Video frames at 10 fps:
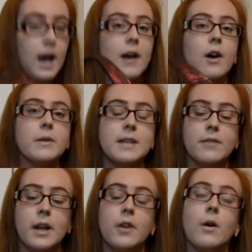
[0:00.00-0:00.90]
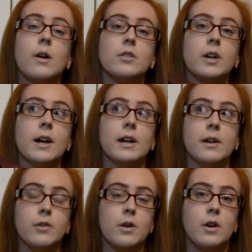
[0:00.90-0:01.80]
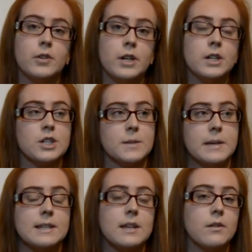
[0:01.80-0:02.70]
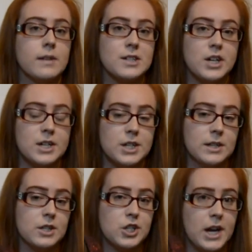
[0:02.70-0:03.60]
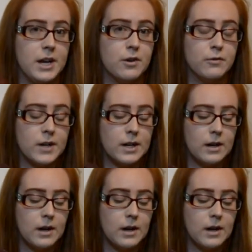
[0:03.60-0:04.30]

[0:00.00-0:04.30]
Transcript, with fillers: I always have an indoor halter and an outdoor halter just because I don't like changing the chain over.